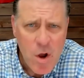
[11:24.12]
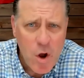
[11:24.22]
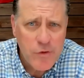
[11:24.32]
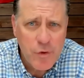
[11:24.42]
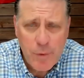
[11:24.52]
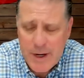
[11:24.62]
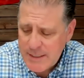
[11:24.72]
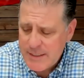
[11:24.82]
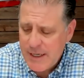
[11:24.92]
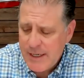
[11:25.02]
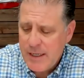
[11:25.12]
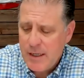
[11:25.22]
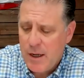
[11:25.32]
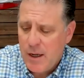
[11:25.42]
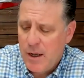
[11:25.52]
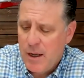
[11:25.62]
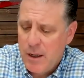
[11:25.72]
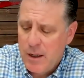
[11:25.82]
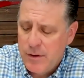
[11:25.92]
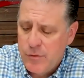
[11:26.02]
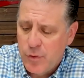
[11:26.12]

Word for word: also ran a study uh,